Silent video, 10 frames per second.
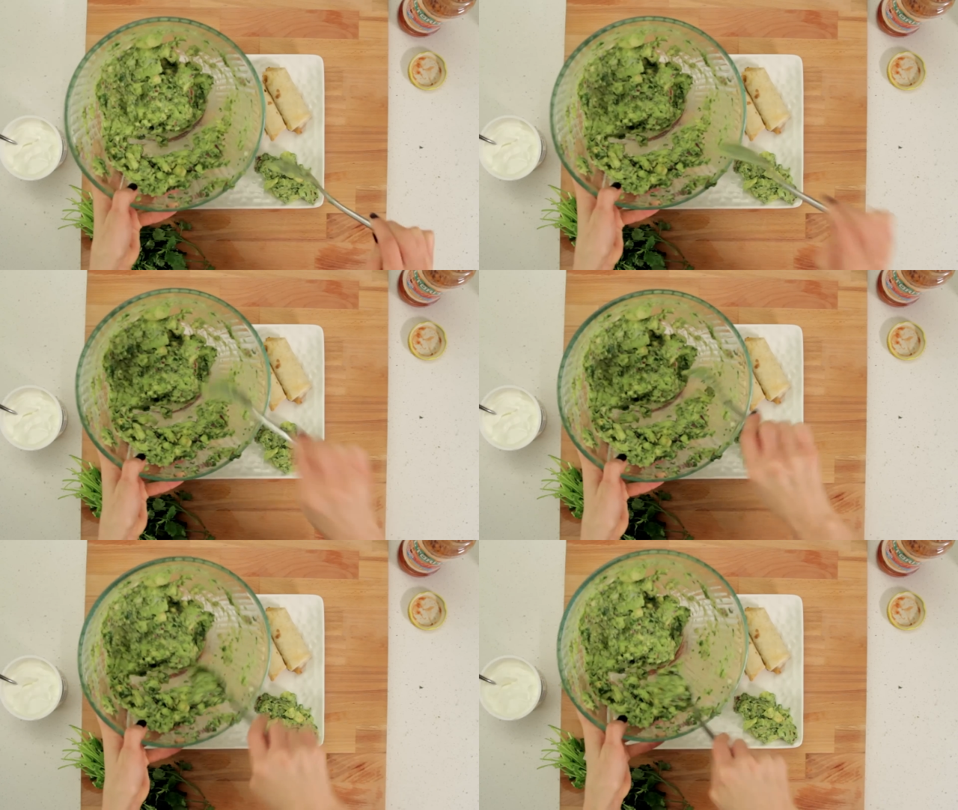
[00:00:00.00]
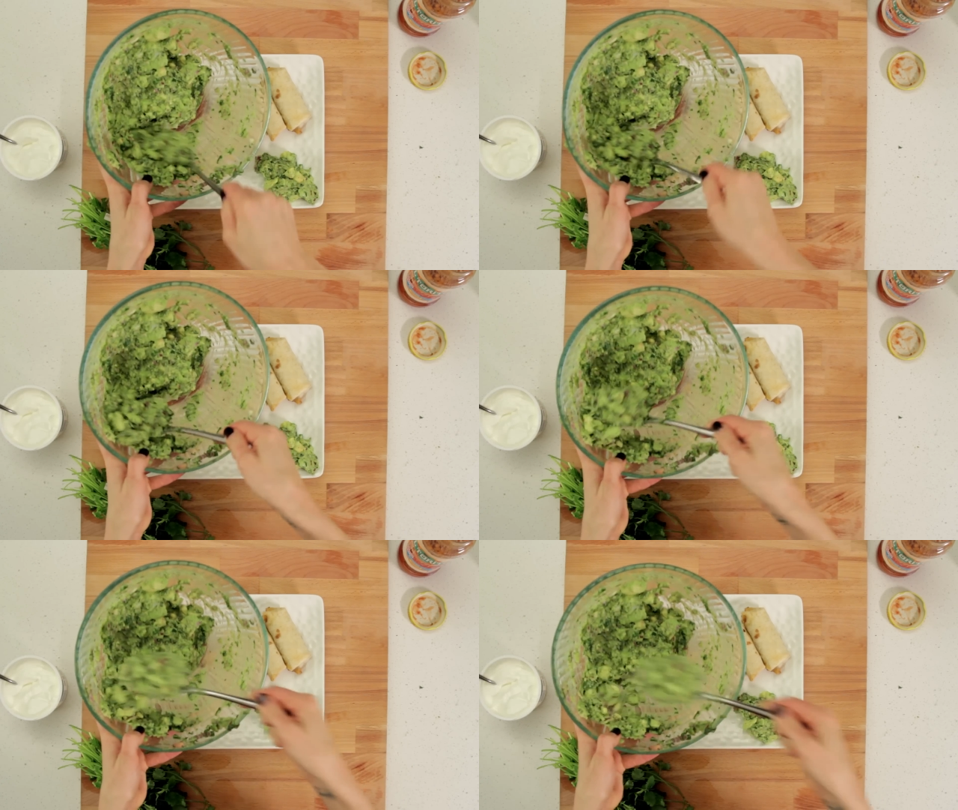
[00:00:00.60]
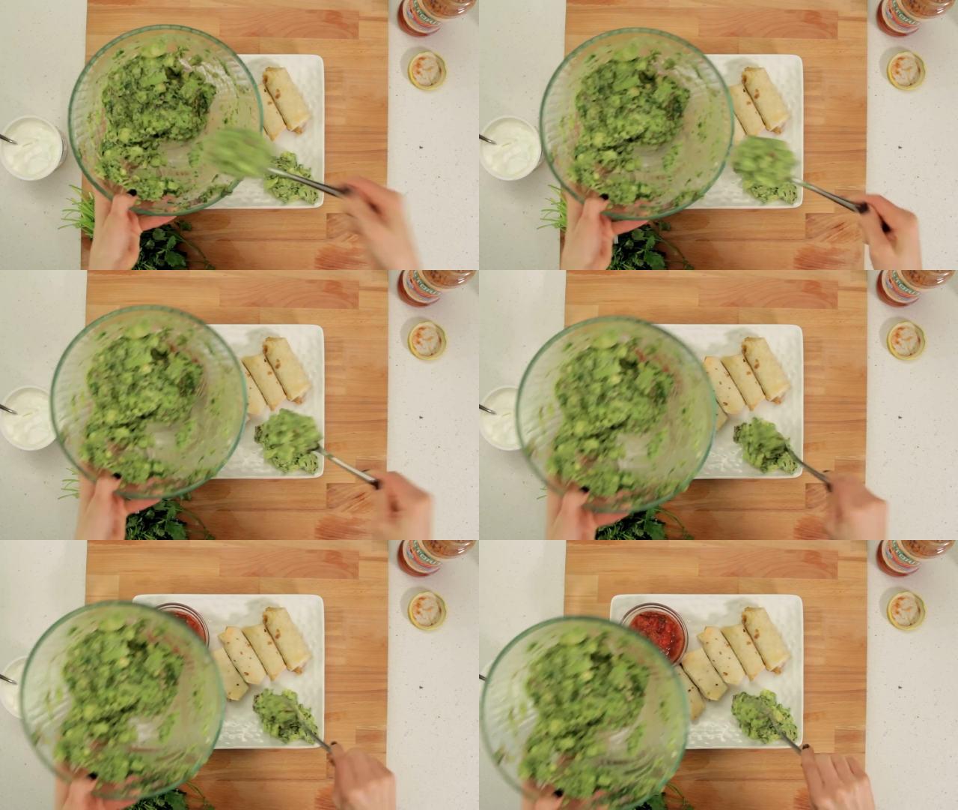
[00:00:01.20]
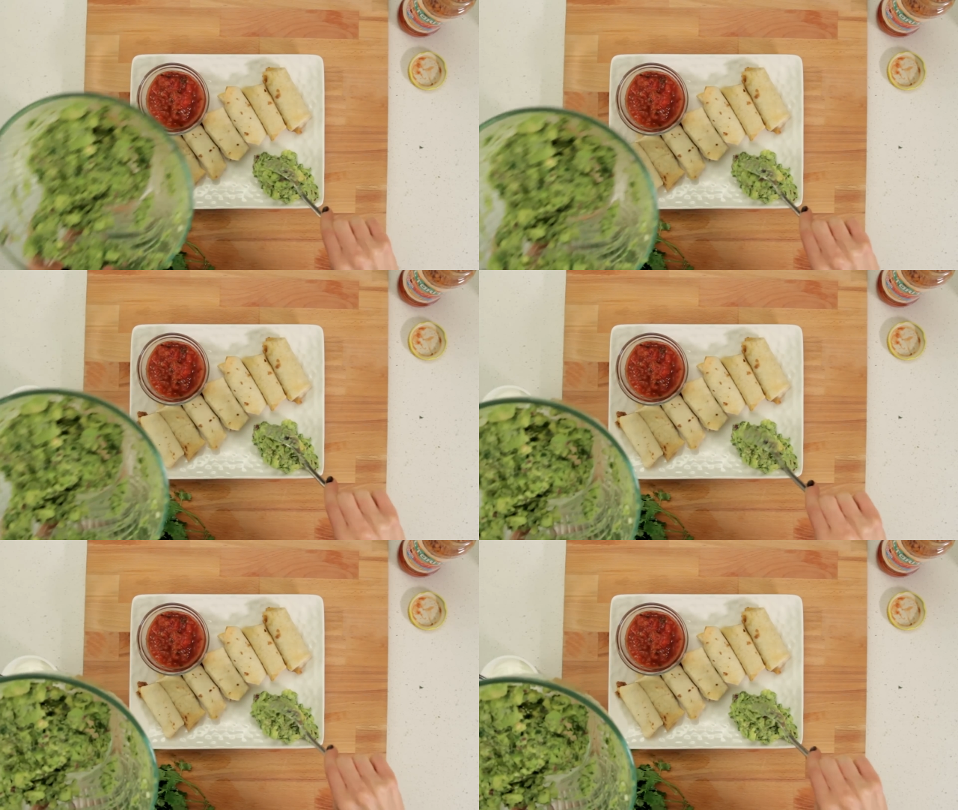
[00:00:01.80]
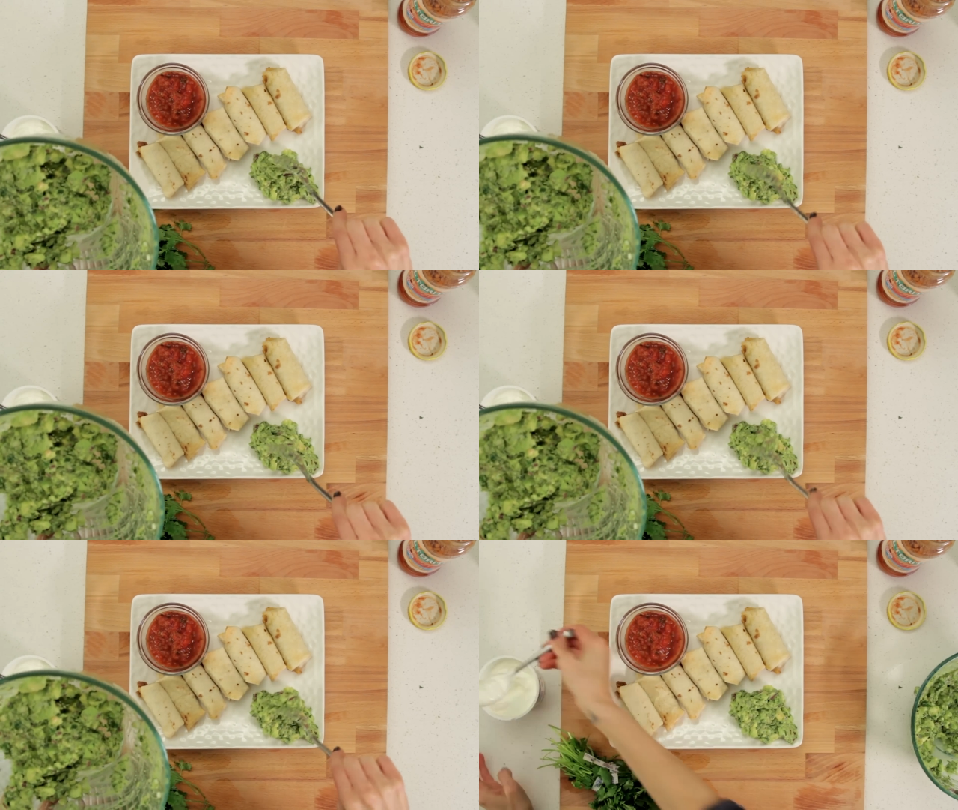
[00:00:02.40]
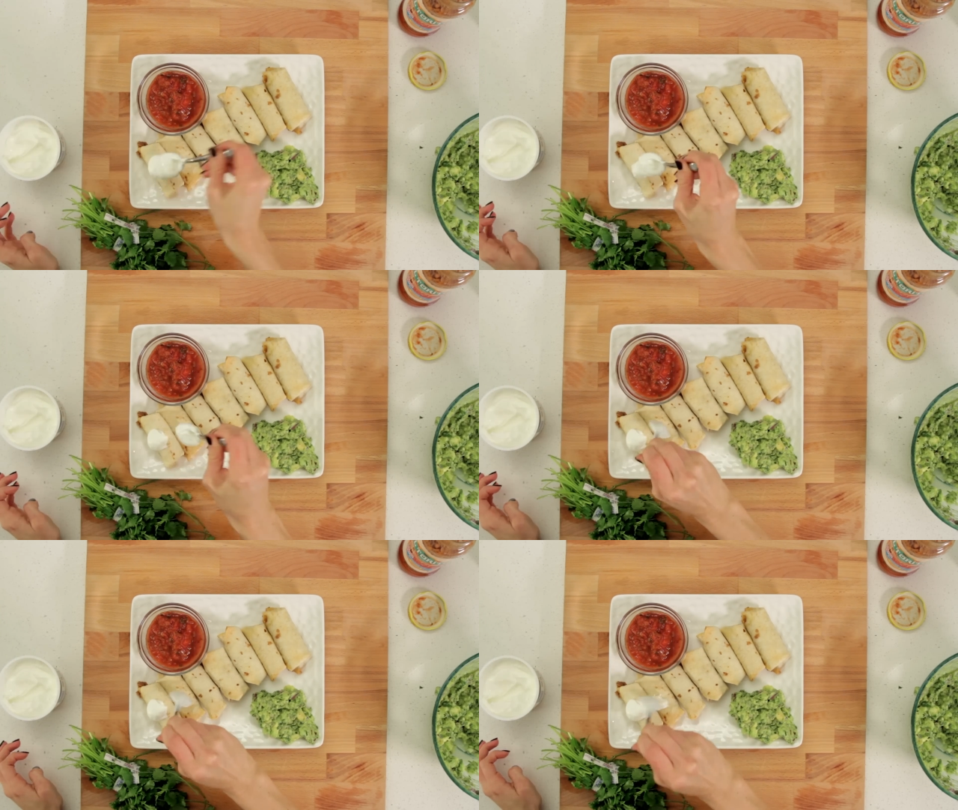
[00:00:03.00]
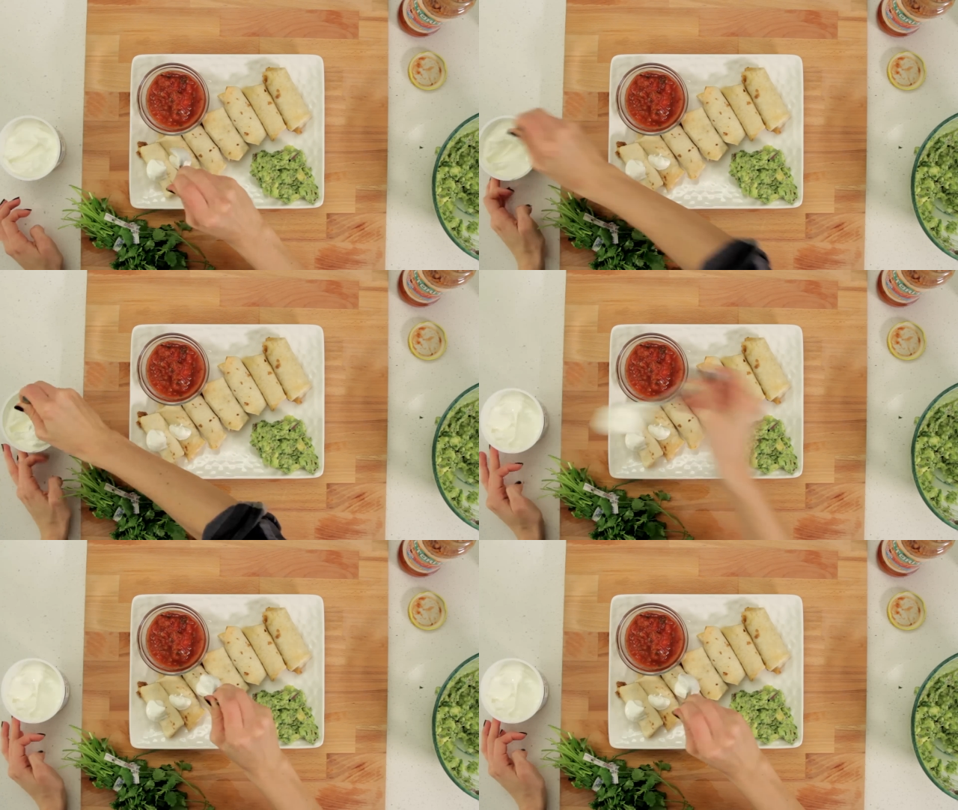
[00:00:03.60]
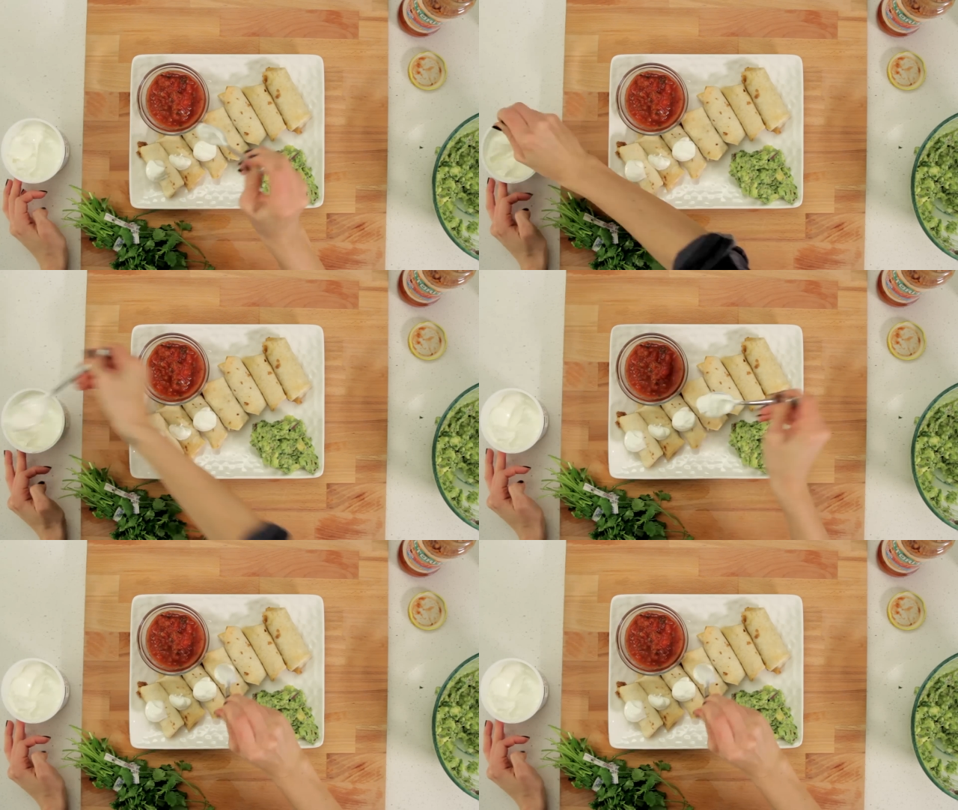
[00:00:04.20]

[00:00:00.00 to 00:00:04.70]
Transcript: [unreadable: no face in view]